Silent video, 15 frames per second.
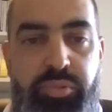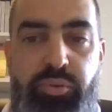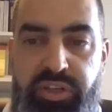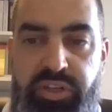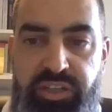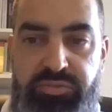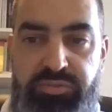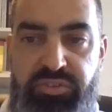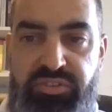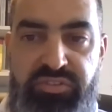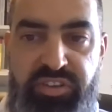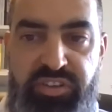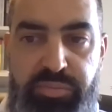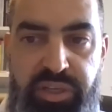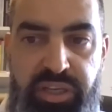poor countries,
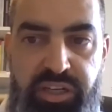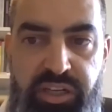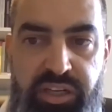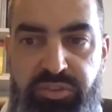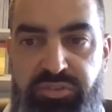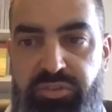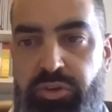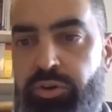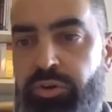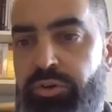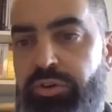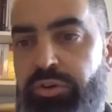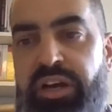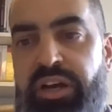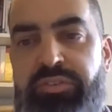developing countries,
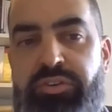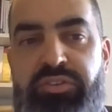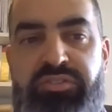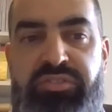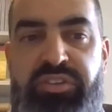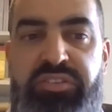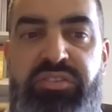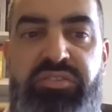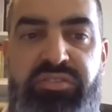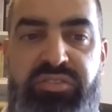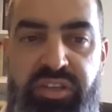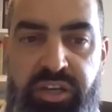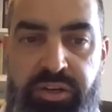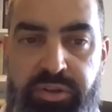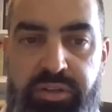or under a certain
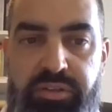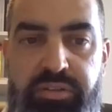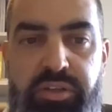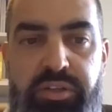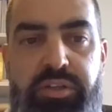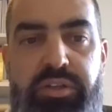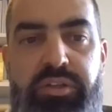scenario.